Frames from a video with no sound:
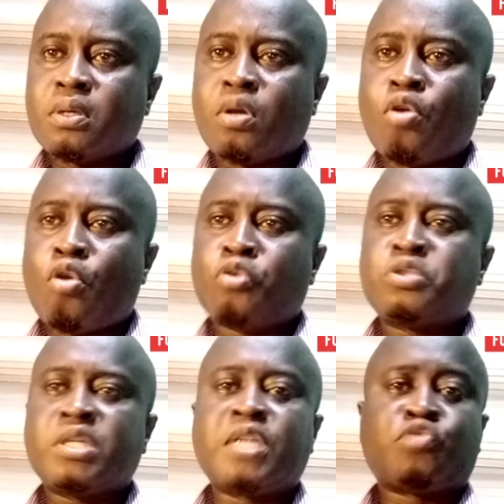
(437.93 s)

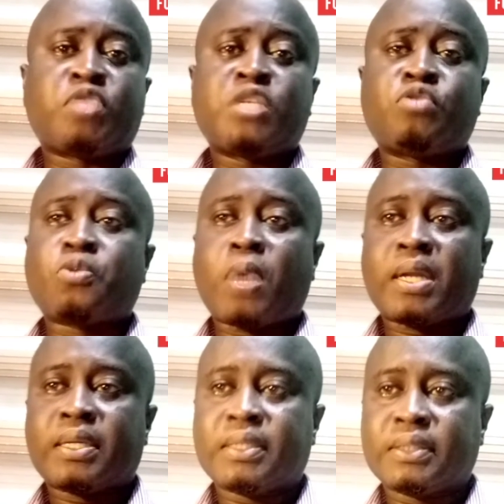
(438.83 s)
Corros in 2021.
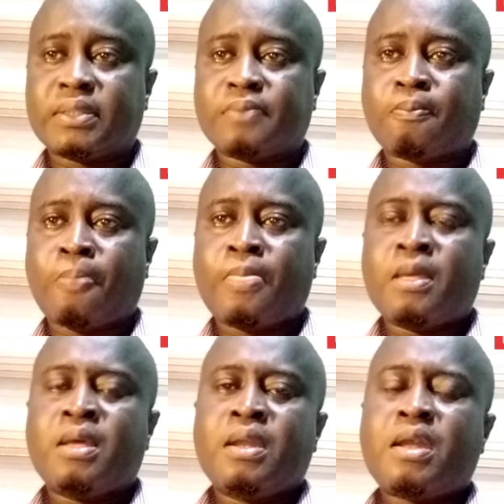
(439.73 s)

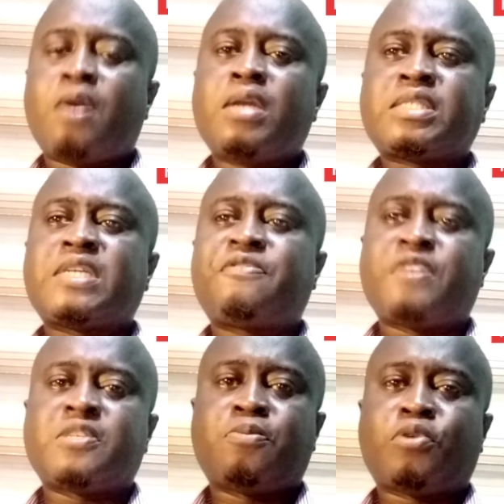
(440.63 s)
Now, let's take
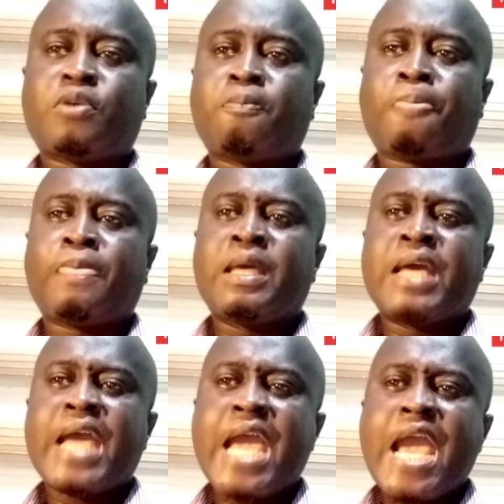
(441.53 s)
Facebook.
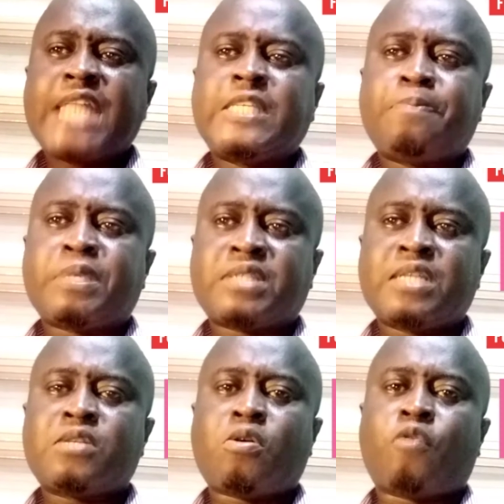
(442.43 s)

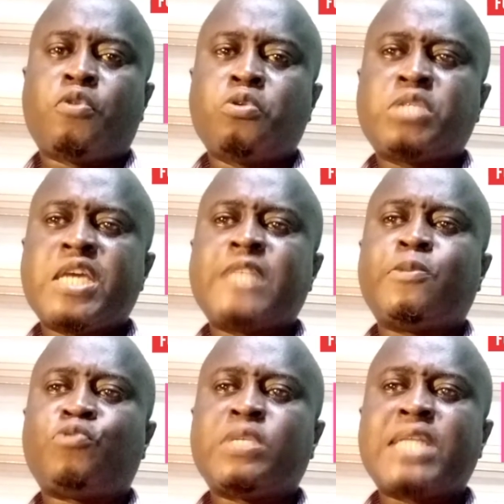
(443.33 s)
80% of those aged
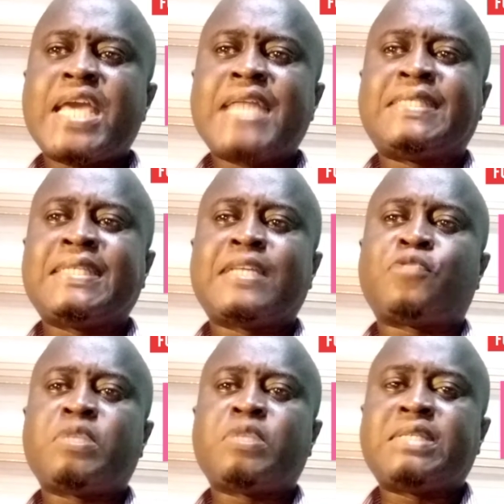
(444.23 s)
between 18
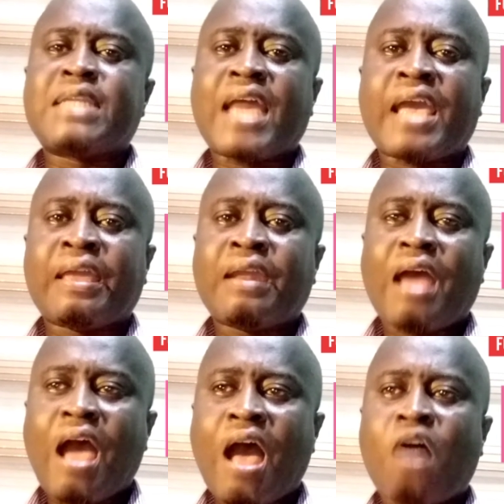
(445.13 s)
and 29
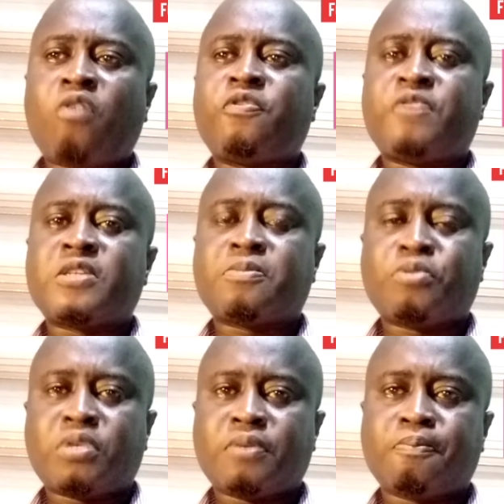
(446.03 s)
are on
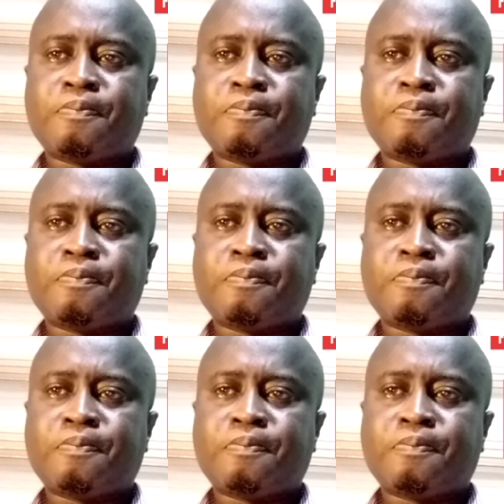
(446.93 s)
Facebook.